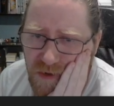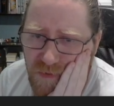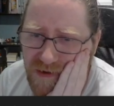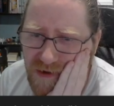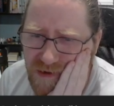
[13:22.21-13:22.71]

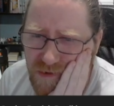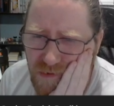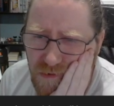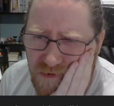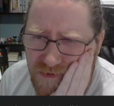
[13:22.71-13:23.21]
We kind of
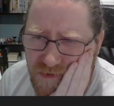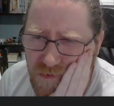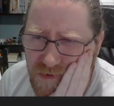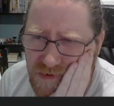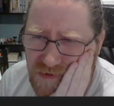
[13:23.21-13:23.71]
also
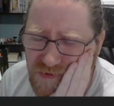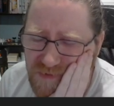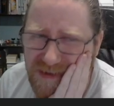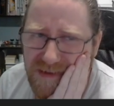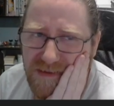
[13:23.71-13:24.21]
want to
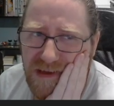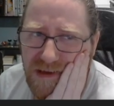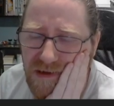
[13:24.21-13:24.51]
spend